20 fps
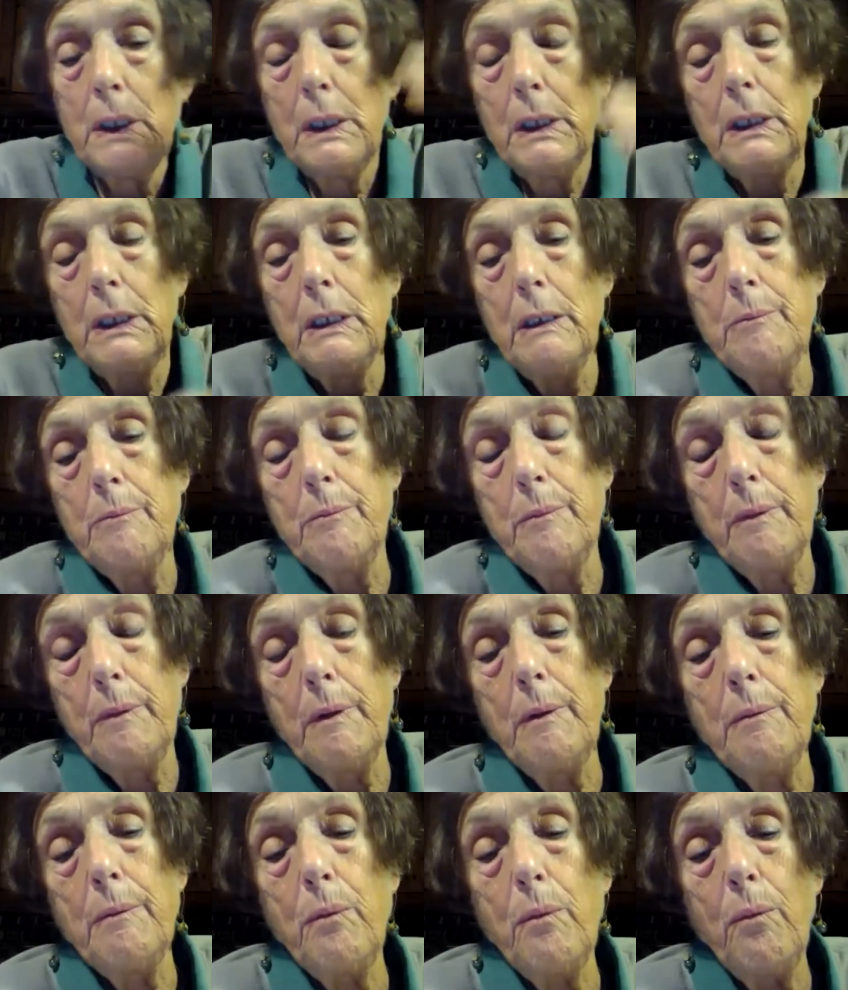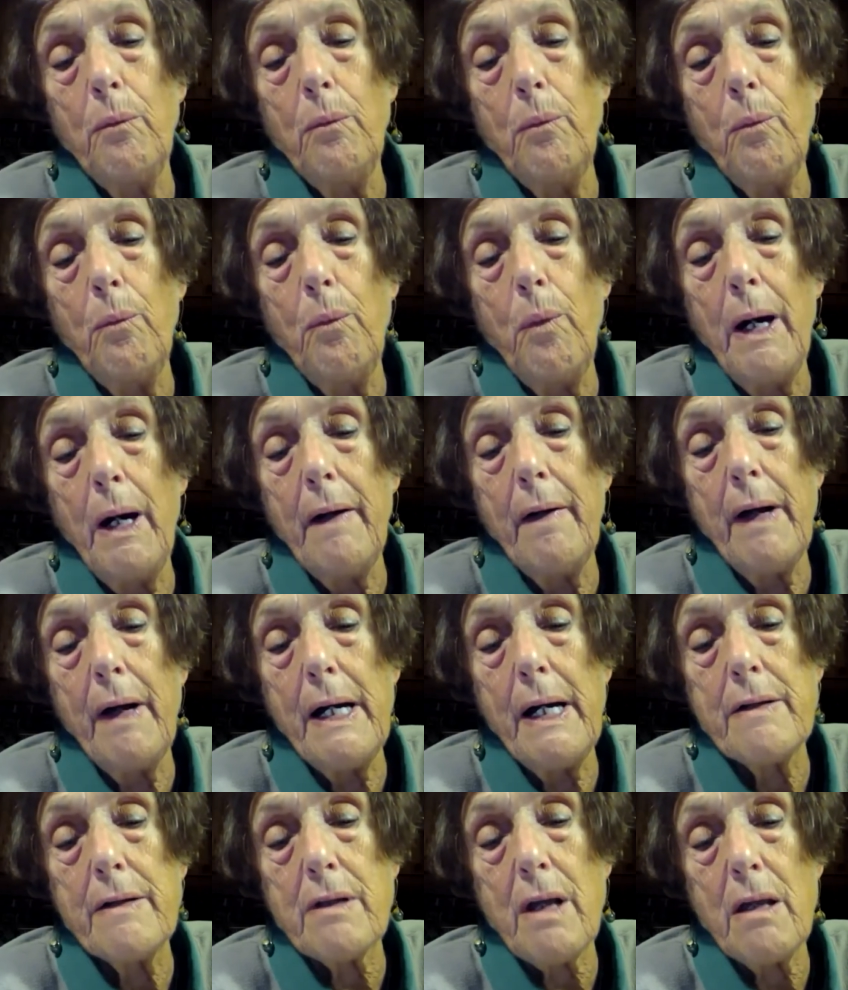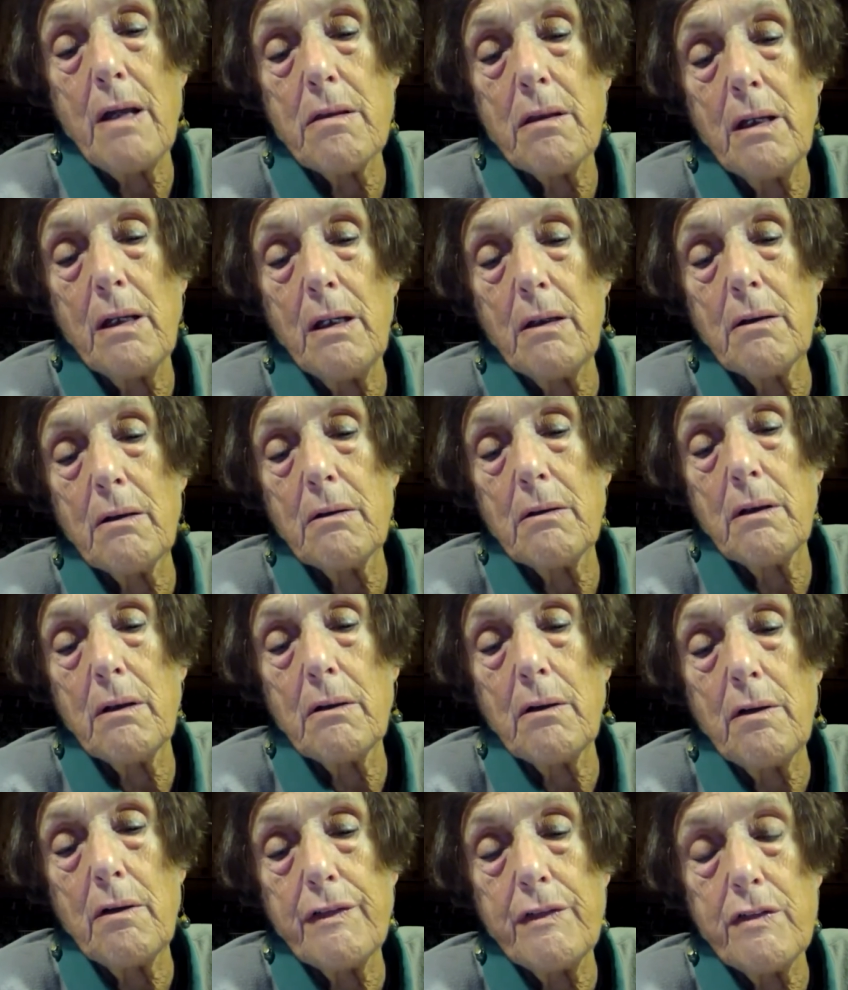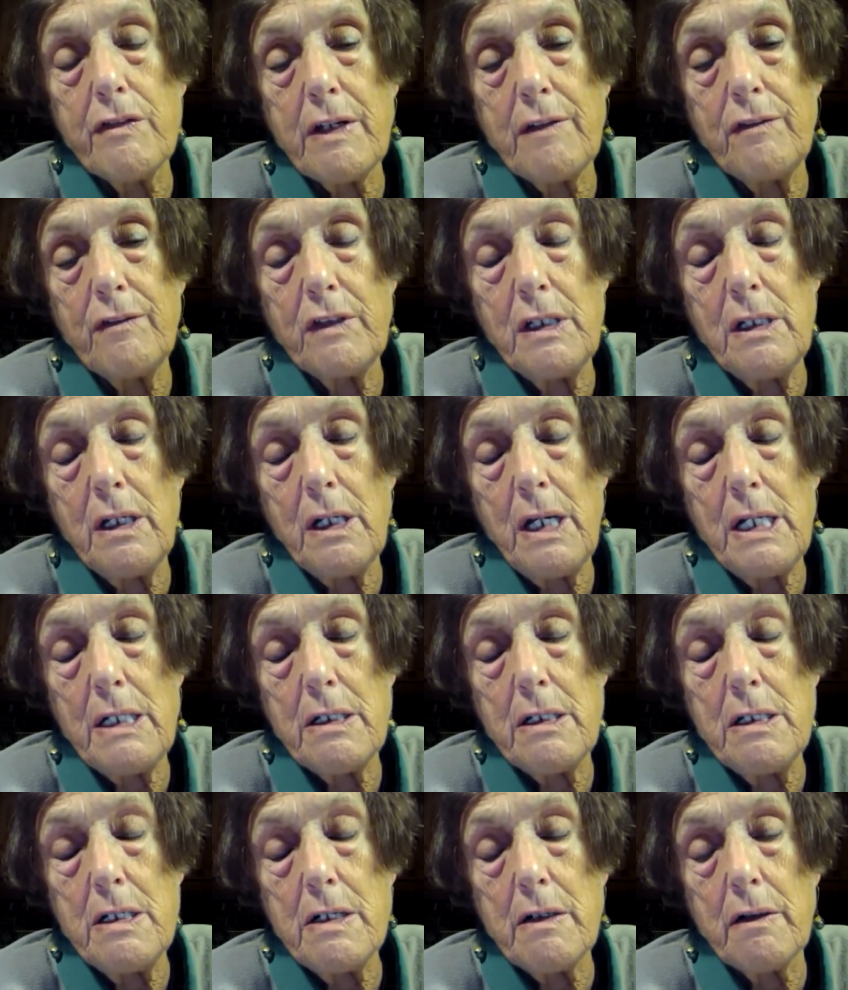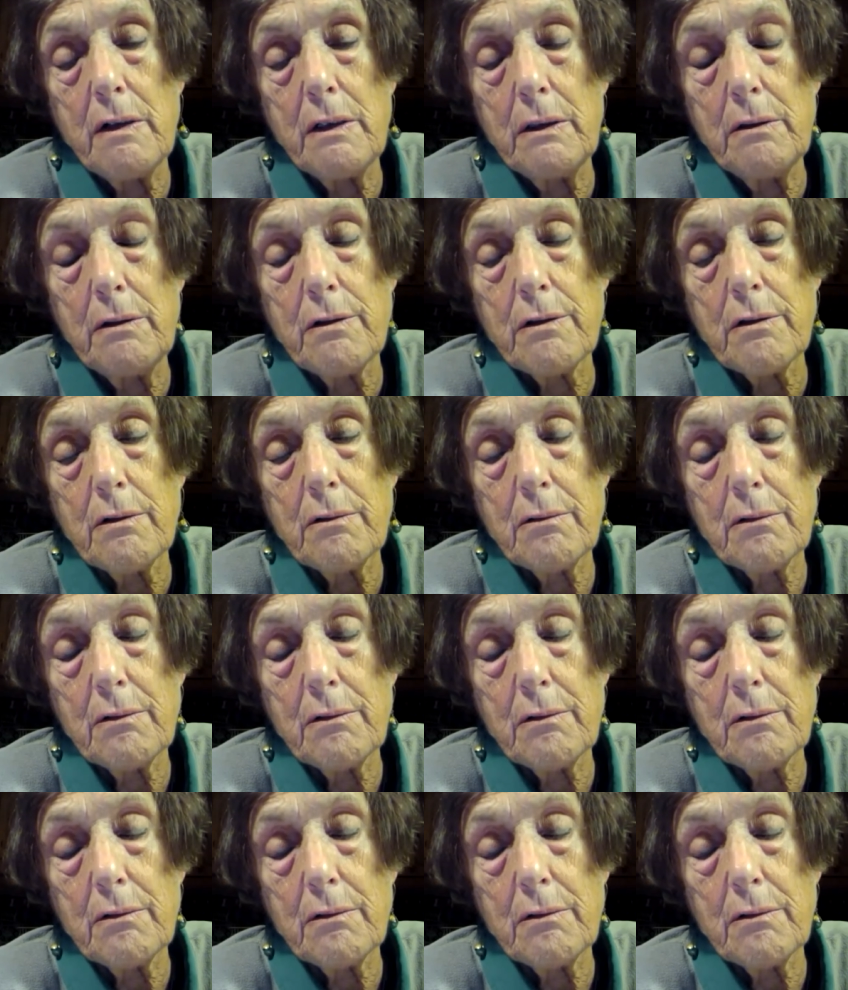Whereas I think that often 17 and 18 year olds,